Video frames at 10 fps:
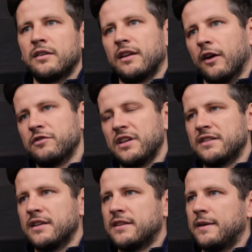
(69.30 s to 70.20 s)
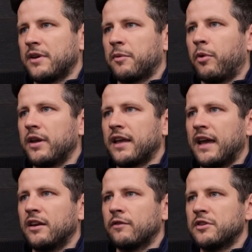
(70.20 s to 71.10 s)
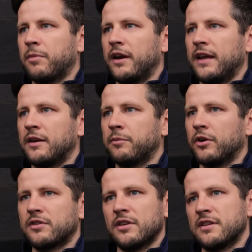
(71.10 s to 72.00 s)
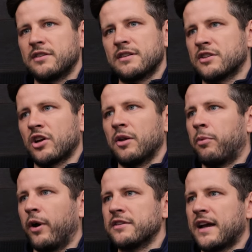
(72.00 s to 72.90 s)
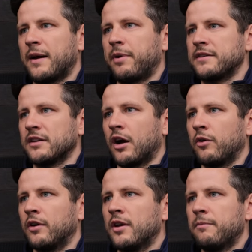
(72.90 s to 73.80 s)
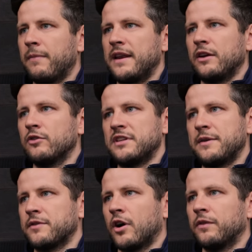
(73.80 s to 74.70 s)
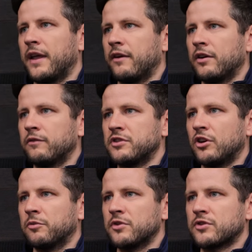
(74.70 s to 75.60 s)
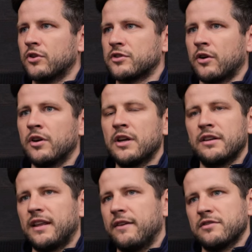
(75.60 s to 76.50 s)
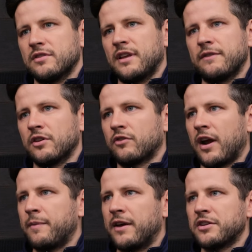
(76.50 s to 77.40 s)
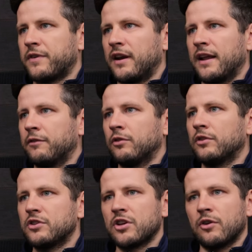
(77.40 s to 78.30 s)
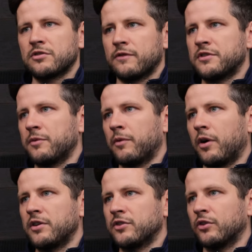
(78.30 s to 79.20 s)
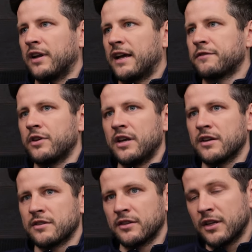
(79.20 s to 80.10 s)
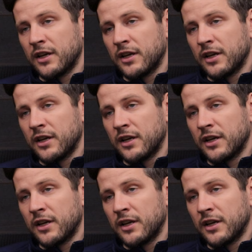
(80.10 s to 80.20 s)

then obviously it seems like a point gained obviously by the end. But it's a solid point, it's a hard place to go, and many good teams have gone there and obviously come unstuck. So Dev's a great manager for the level. Shows obviously what he's done the last few years, and